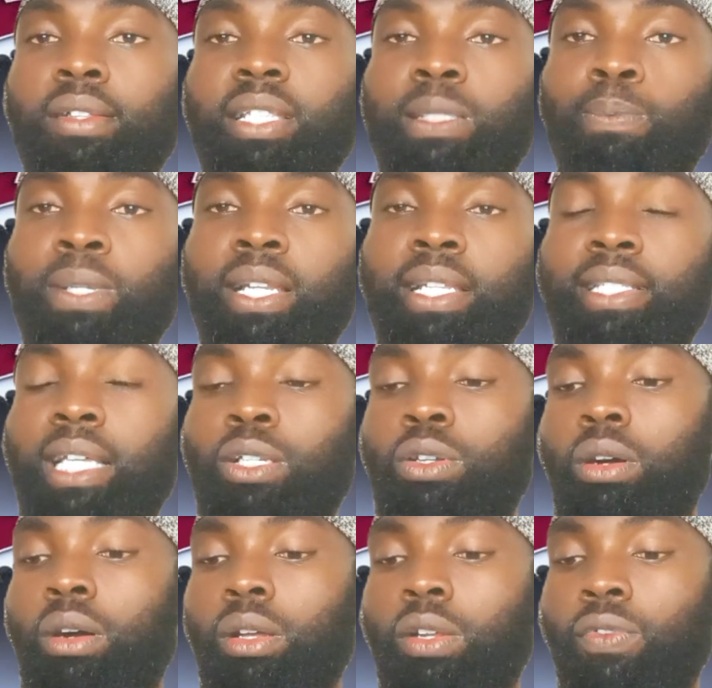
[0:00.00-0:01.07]
on this playlist
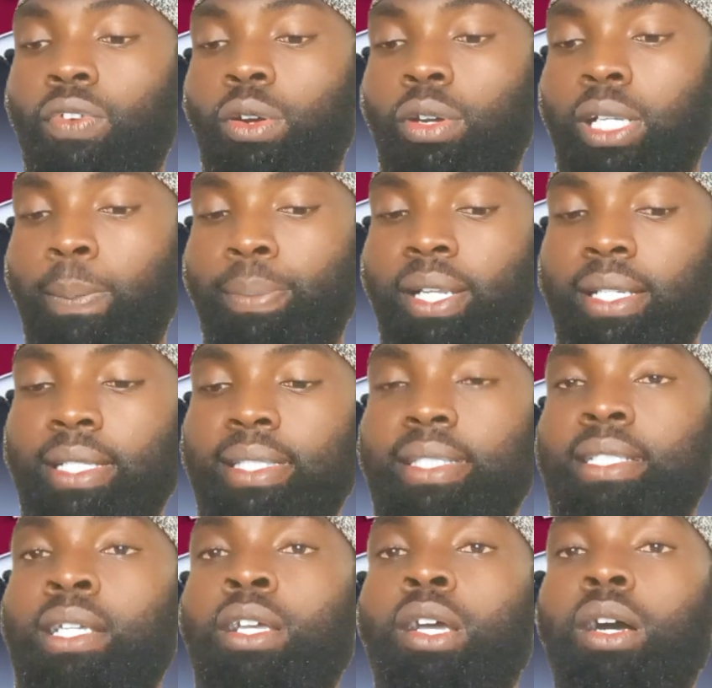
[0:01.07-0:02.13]
and all of our other
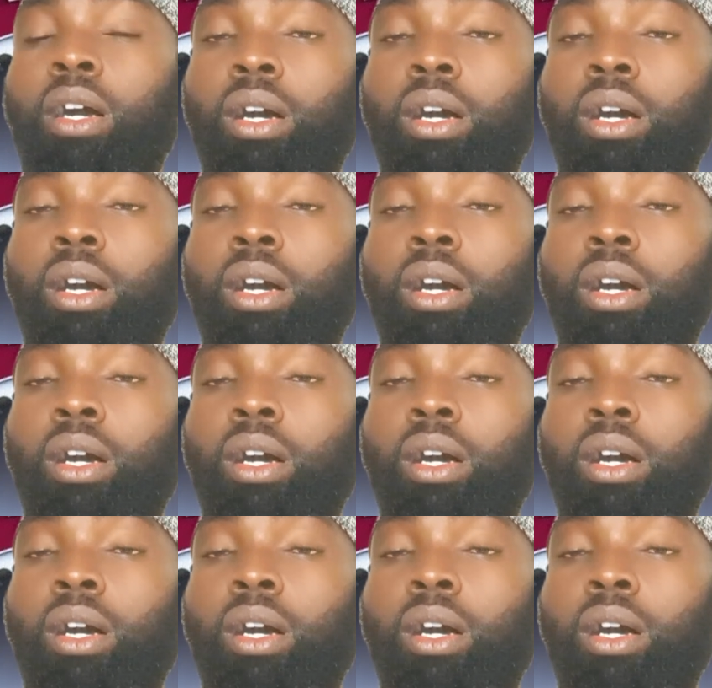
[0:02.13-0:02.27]
playlists.